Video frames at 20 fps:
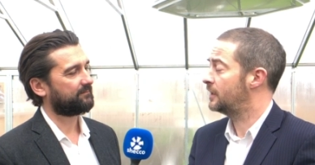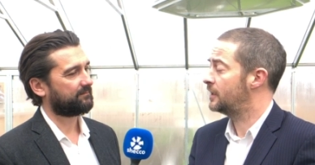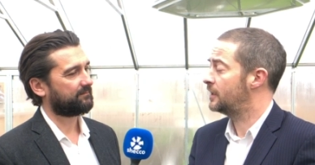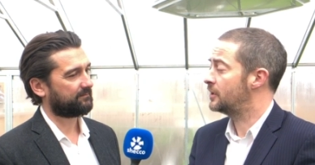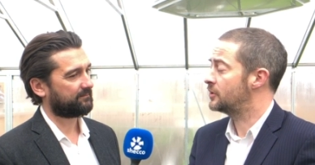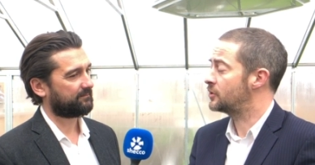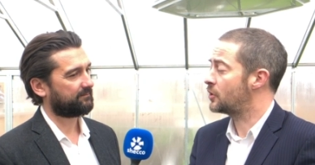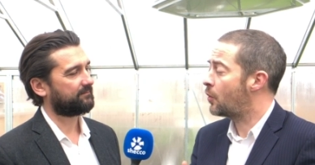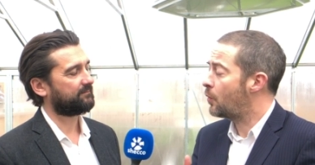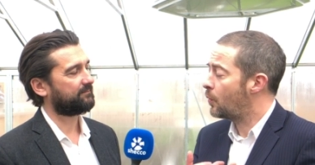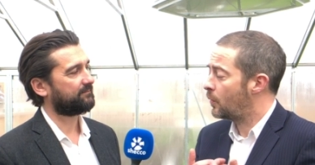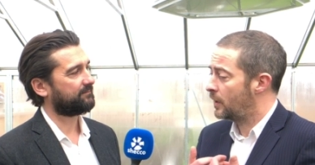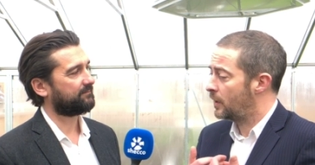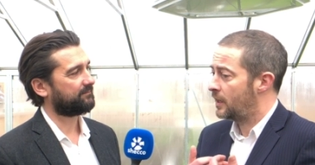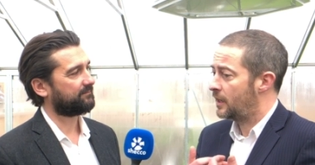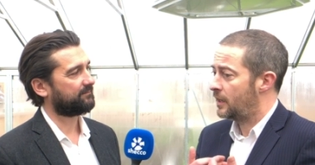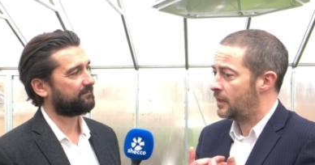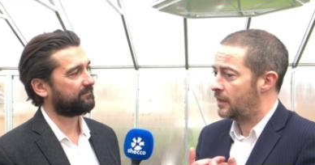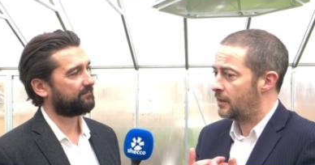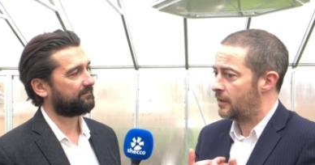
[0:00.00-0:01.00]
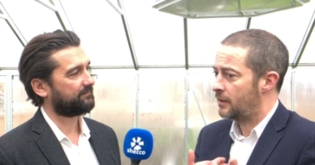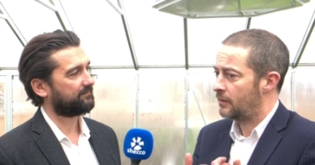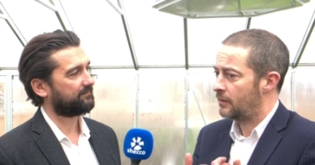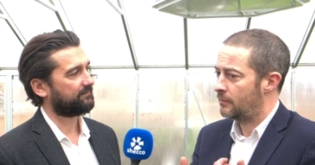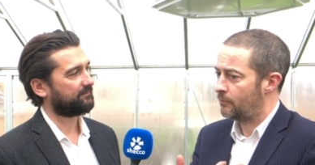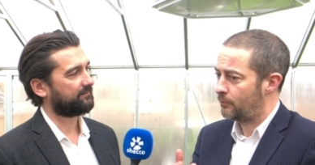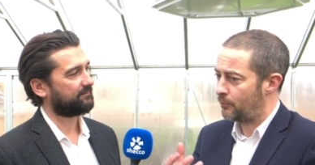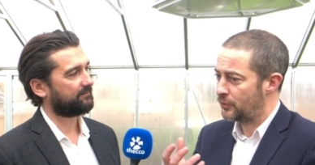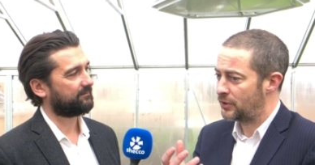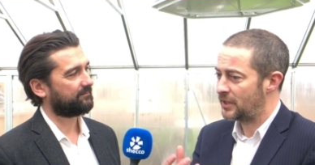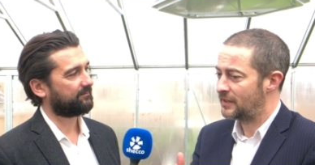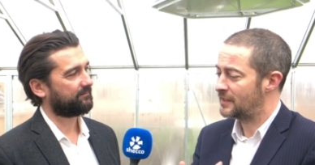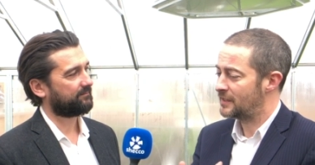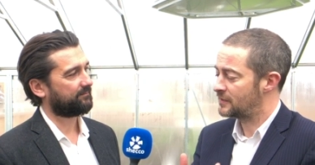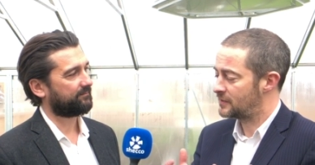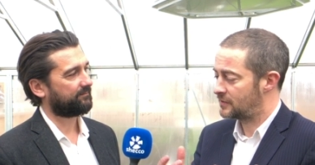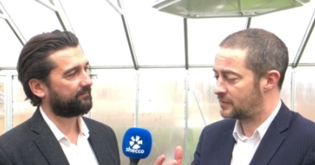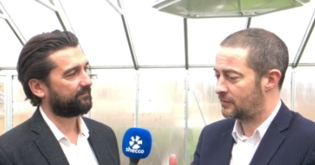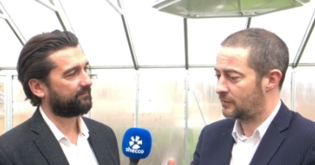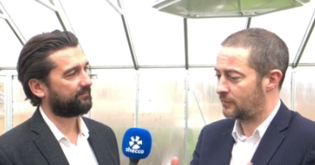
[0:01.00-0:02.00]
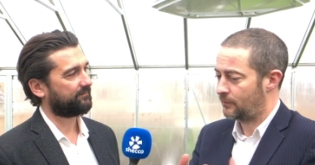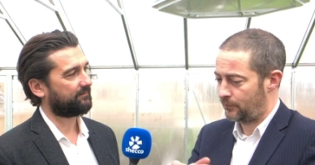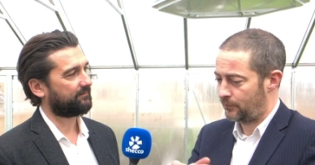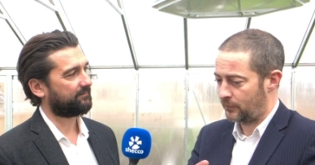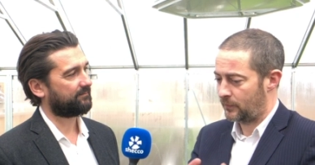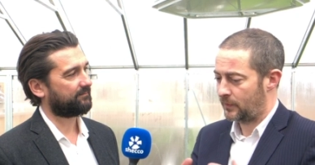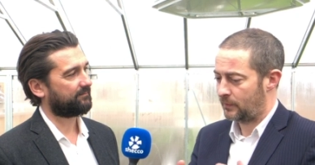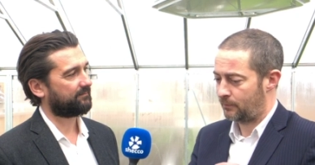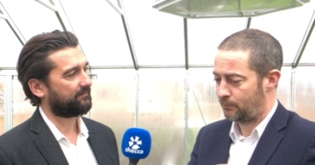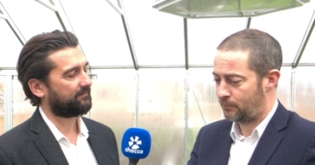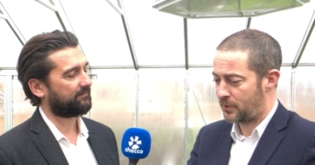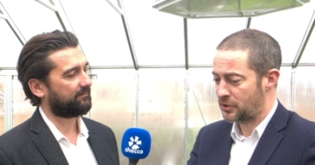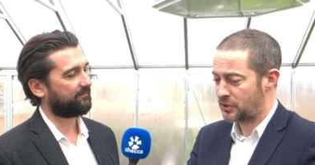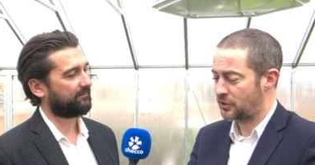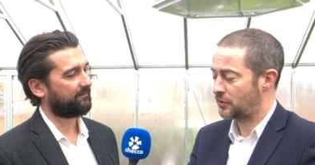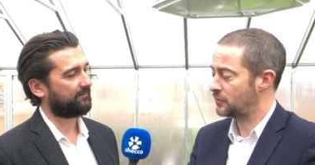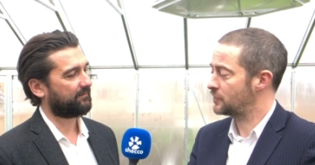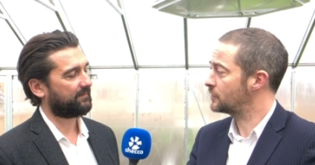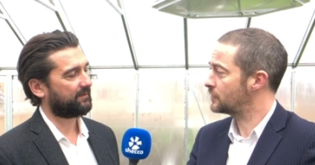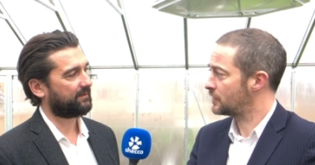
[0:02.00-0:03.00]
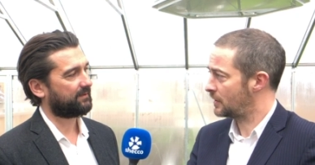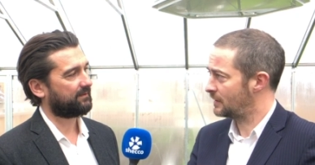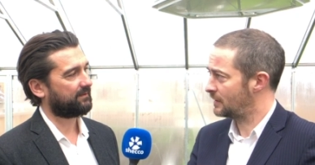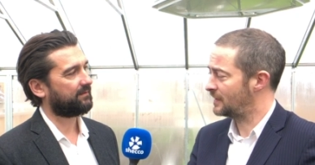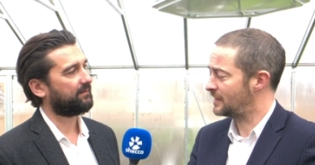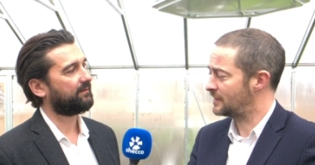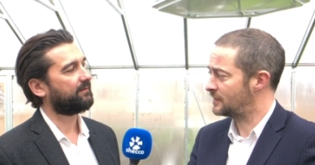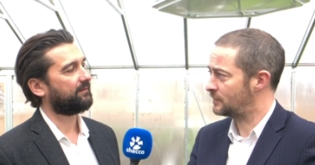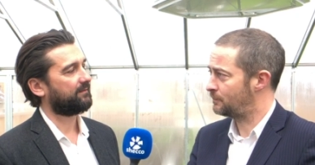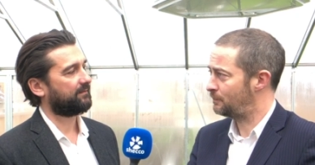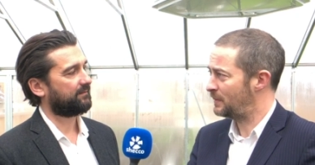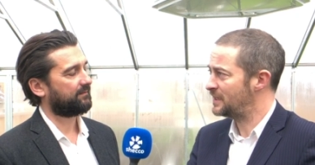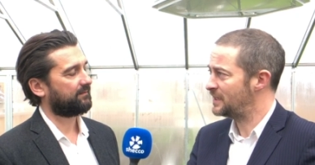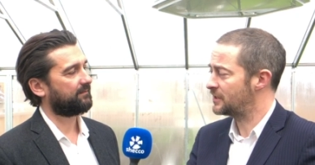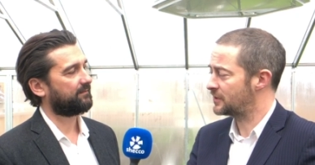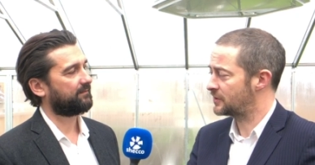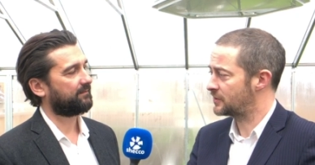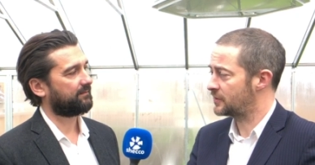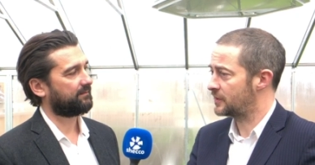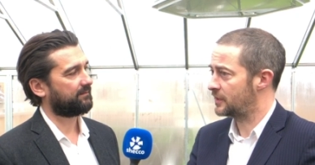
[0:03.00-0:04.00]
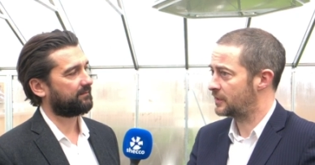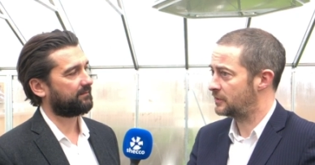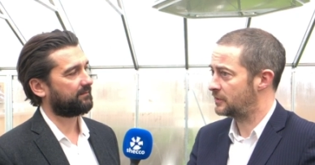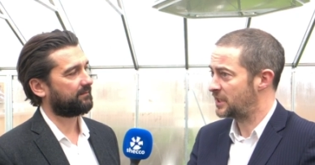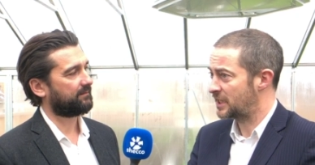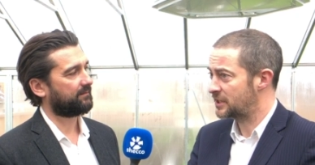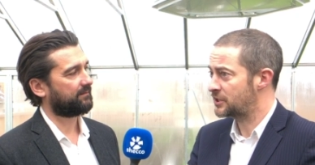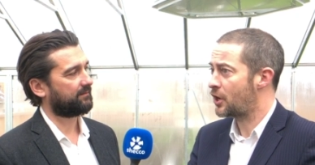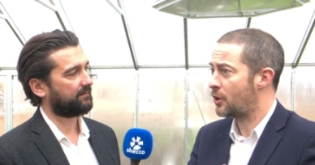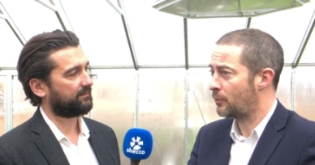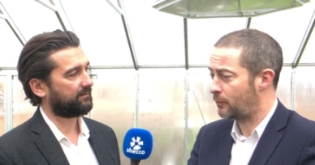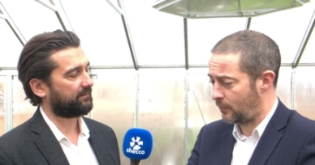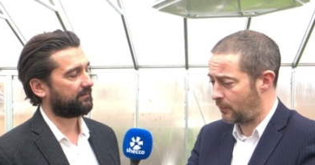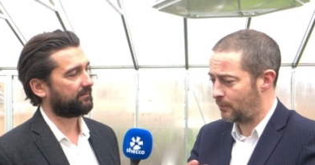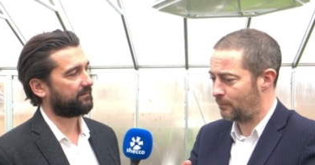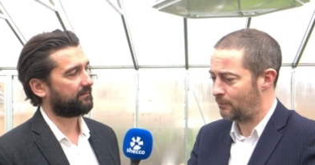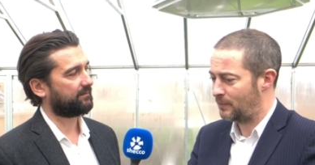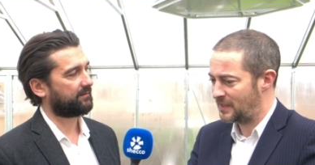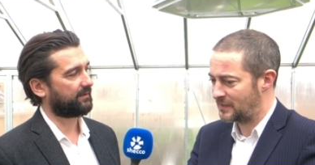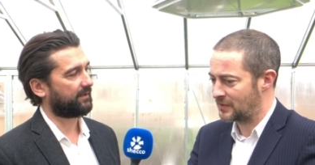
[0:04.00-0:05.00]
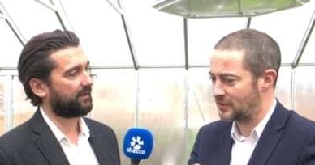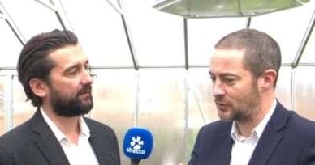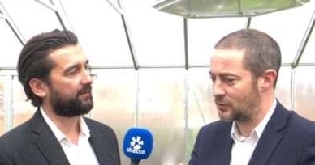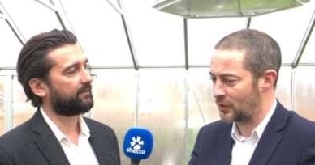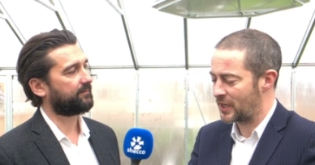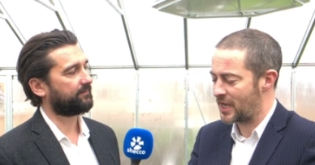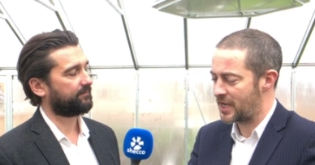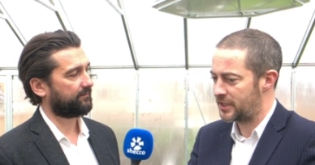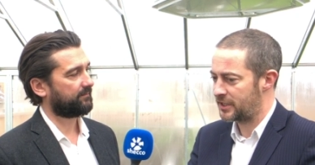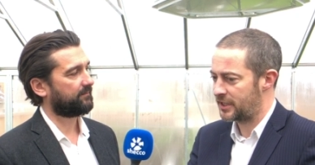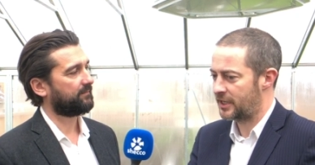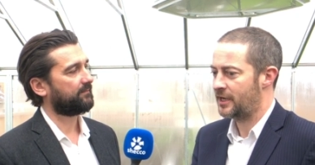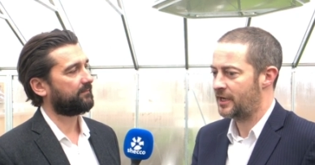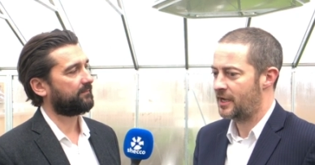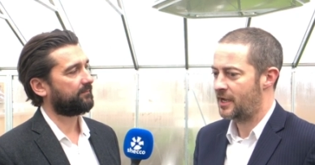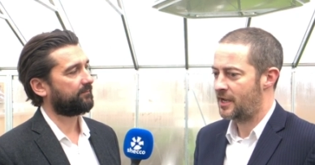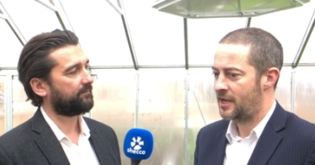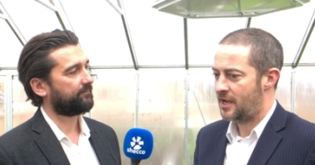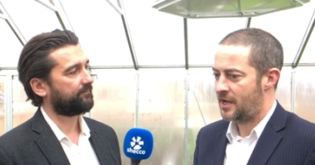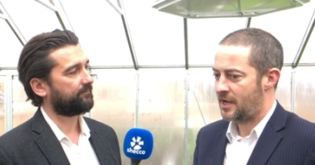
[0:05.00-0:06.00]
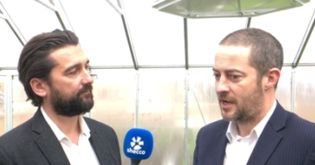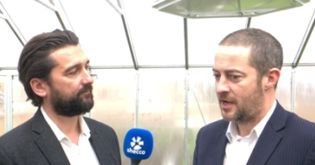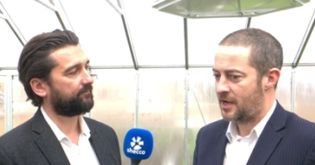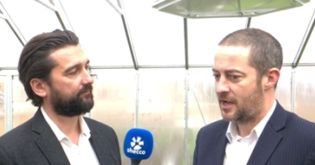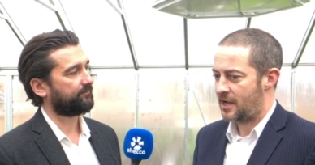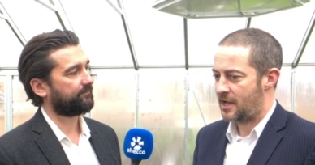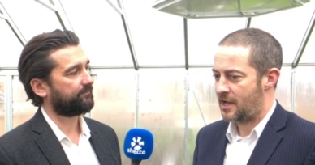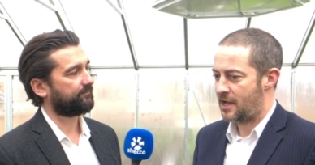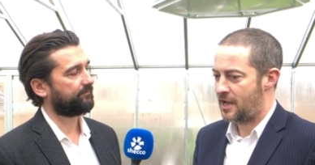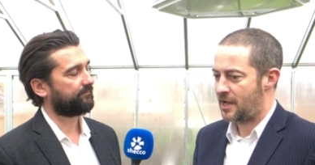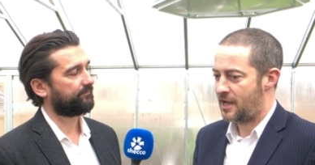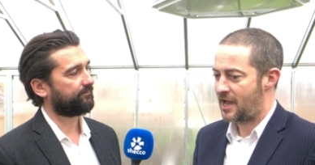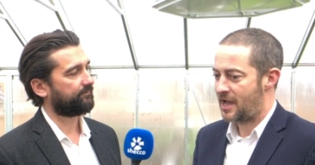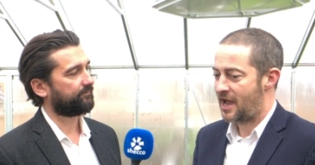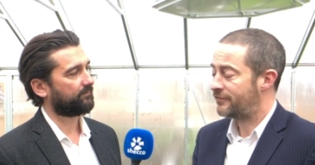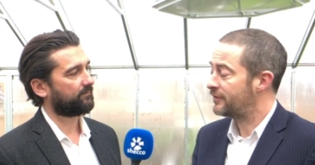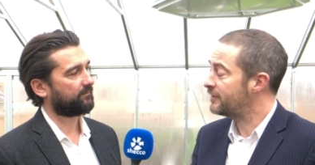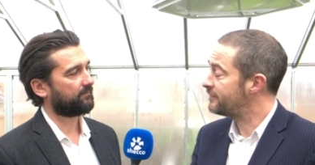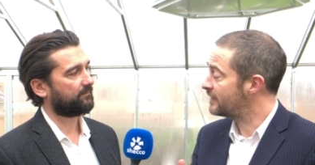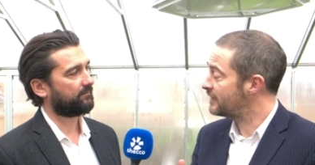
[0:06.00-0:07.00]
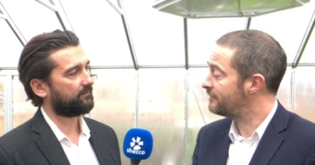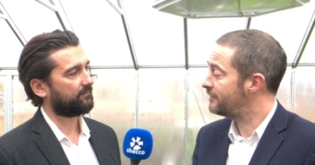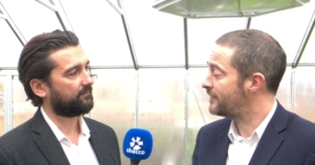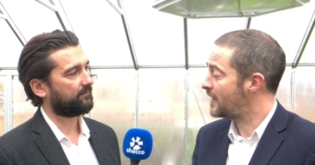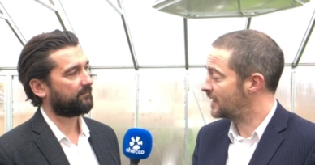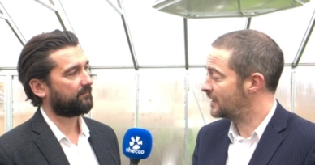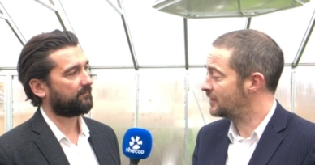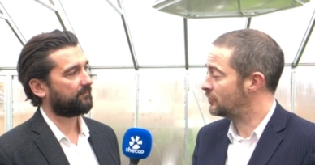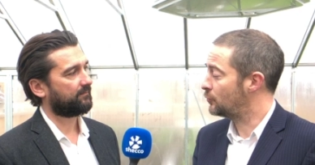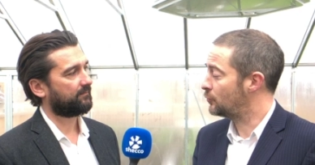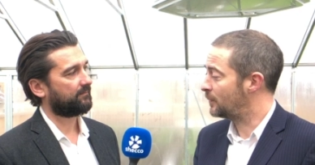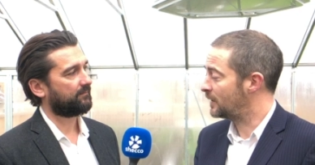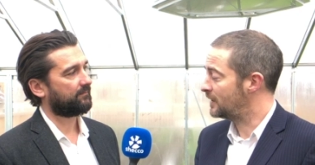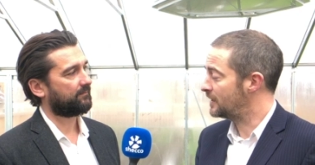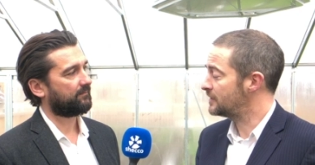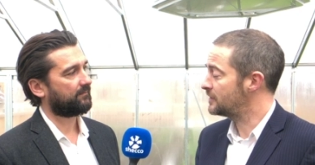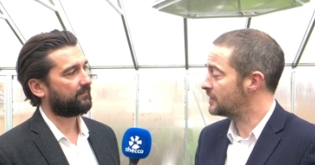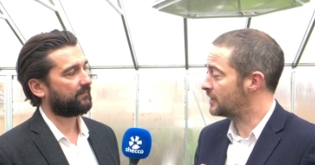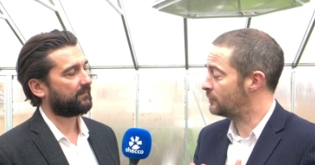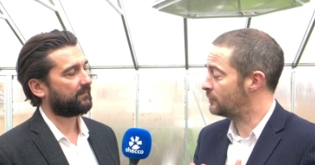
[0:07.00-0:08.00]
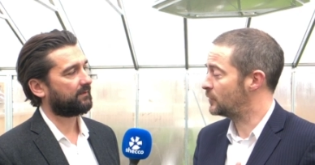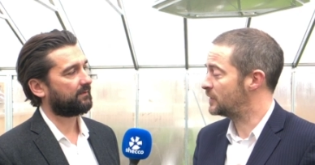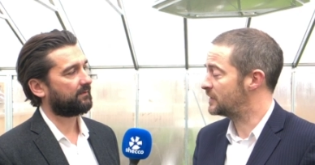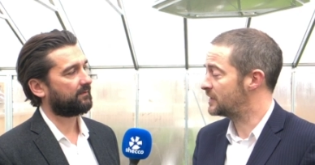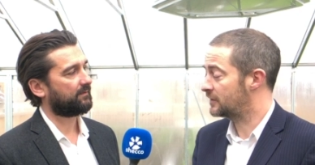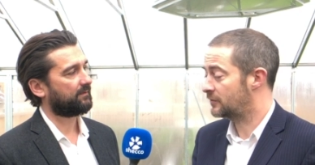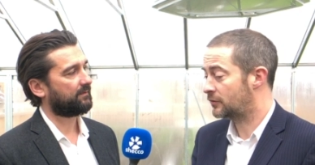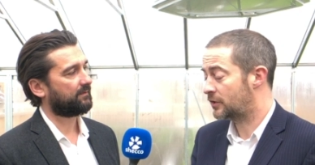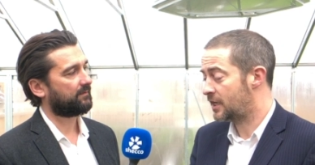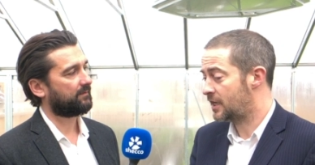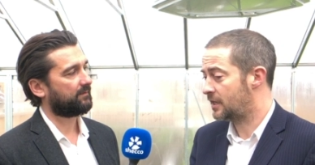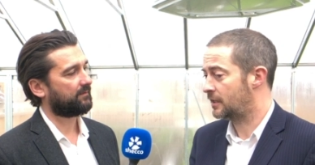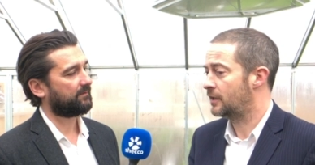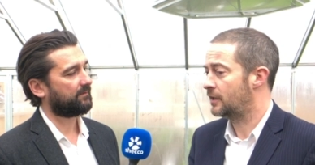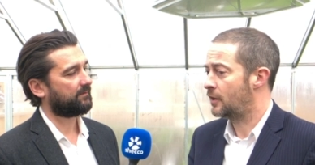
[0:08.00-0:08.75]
Speaker 1: So putting these puzzles, these pieces, uh, jigsaw pieces together, together uh, everything fell into place and we said, okay,